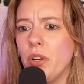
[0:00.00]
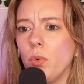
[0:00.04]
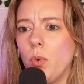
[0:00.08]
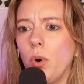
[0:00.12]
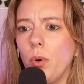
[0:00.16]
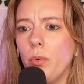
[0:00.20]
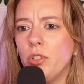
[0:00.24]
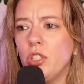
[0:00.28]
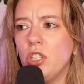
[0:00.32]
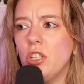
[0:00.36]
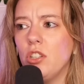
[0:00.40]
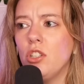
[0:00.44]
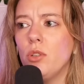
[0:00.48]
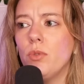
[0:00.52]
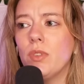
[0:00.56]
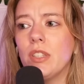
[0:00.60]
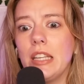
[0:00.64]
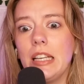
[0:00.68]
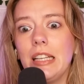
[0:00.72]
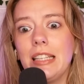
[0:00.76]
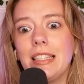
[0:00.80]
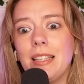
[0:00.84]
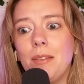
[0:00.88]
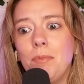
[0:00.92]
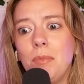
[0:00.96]
What was she? She was
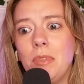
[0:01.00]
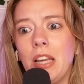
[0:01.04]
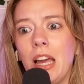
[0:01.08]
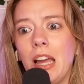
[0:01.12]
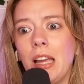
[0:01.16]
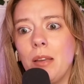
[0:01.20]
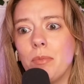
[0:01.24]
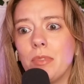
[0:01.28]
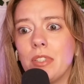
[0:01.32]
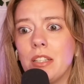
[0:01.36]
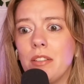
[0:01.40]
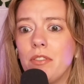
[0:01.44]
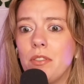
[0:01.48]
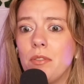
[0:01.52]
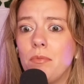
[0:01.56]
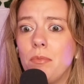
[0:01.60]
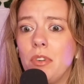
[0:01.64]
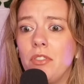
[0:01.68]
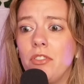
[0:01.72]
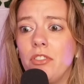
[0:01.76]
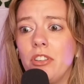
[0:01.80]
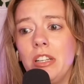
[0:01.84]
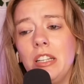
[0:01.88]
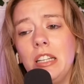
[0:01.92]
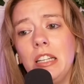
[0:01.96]
like, sometimes I'm
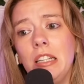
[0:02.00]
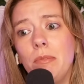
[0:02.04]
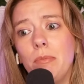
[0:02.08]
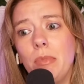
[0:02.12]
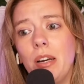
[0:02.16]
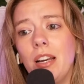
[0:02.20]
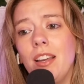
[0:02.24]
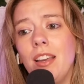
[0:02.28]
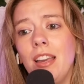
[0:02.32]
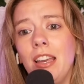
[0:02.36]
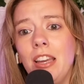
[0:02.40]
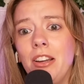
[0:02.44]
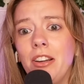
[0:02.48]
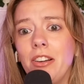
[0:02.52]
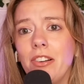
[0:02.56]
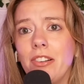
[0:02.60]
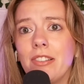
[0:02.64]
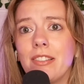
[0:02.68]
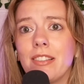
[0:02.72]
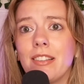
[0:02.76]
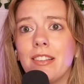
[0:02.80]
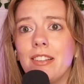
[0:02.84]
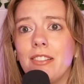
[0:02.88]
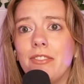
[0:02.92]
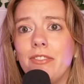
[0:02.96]
afraid my hair
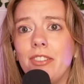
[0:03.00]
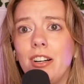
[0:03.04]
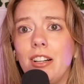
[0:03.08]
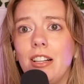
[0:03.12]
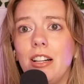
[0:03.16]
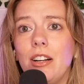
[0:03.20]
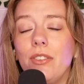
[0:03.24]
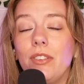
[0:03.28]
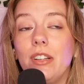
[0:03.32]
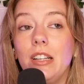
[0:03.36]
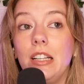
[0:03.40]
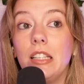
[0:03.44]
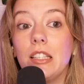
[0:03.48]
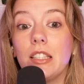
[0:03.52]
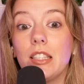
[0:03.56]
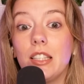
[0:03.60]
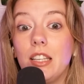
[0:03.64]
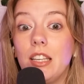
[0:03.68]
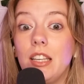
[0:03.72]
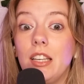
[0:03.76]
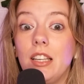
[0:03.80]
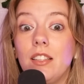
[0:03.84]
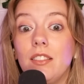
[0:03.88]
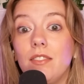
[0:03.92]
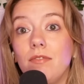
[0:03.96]
is going to fall out. And he's
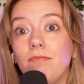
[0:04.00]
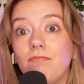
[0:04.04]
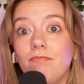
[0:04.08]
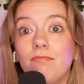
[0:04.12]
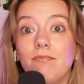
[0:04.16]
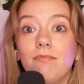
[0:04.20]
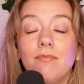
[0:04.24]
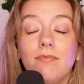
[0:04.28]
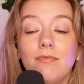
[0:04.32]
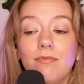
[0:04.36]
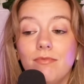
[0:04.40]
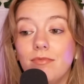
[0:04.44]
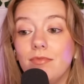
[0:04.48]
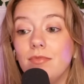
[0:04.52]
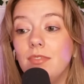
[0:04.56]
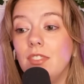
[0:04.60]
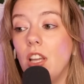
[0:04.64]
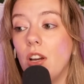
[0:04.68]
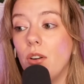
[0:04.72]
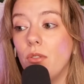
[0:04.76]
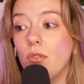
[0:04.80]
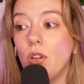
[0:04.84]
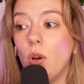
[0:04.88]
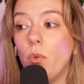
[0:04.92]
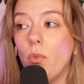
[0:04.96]
like,
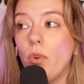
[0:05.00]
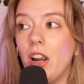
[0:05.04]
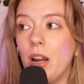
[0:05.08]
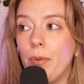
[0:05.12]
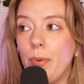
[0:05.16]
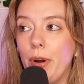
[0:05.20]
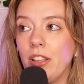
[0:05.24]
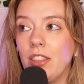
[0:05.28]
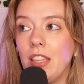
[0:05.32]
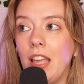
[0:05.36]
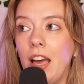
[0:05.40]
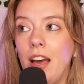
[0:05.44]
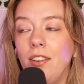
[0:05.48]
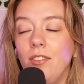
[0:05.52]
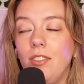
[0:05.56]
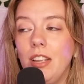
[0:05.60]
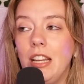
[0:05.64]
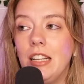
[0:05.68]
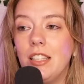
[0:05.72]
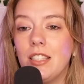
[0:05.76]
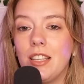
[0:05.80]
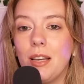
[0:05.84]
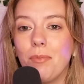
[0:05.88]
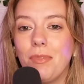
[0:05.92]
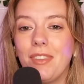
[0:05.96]
no, don't worry about that.
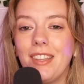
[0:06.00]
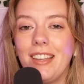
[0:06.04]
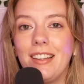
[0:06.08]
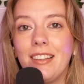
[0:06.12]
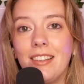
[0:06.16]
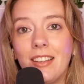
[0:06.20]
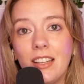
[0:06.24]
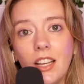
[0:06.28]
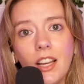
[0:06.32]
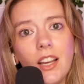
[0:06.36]
Eat something.